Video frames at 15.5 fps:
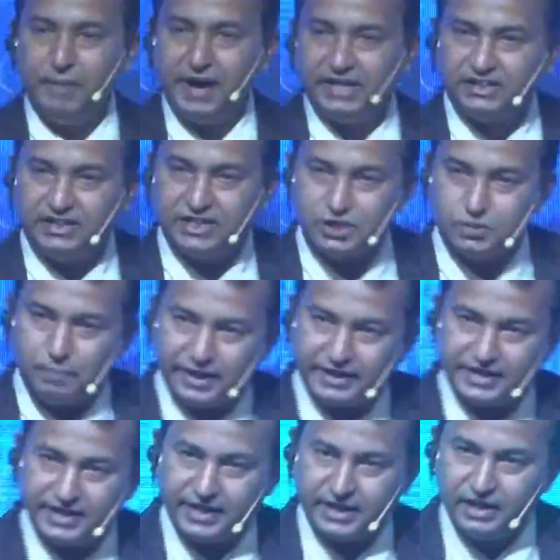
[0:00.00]
So we
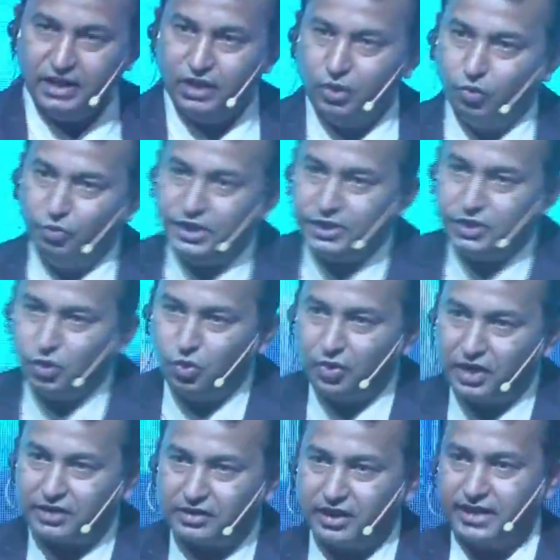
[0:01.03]
make things better,
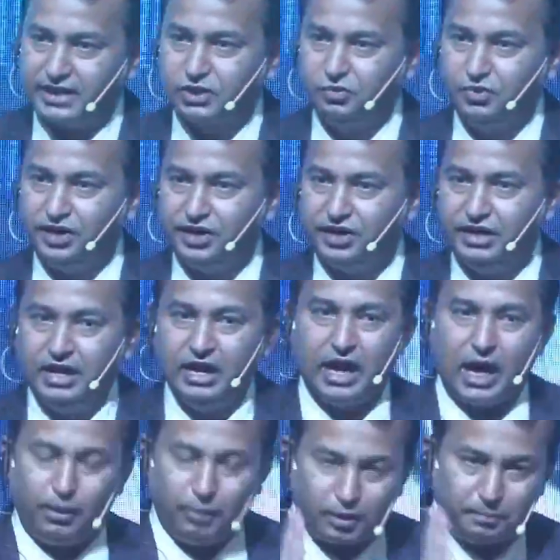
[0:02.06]
we do a
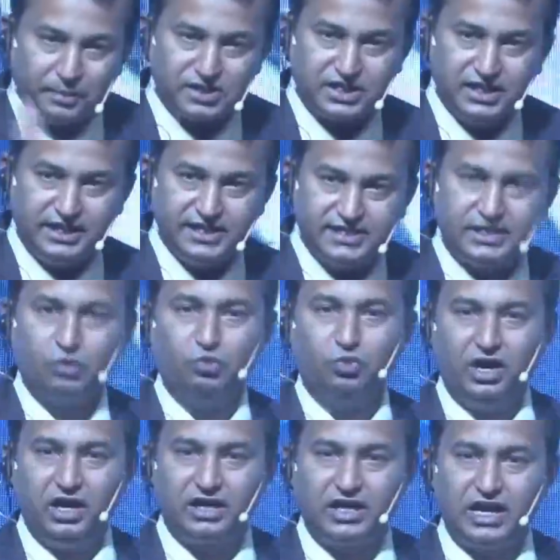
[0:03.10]
correct way, our
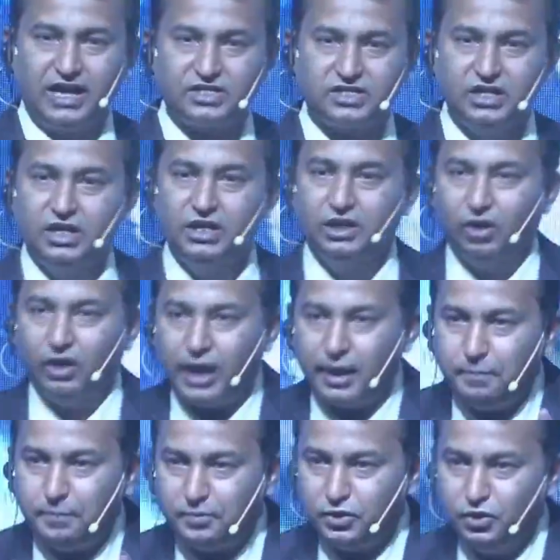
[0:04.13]
facilities are world
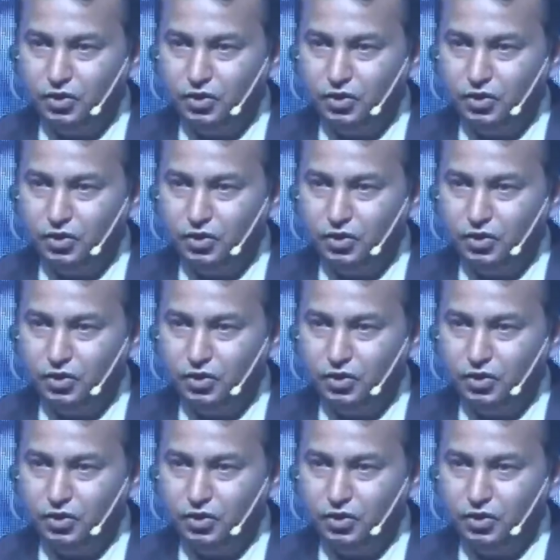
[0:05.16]
class.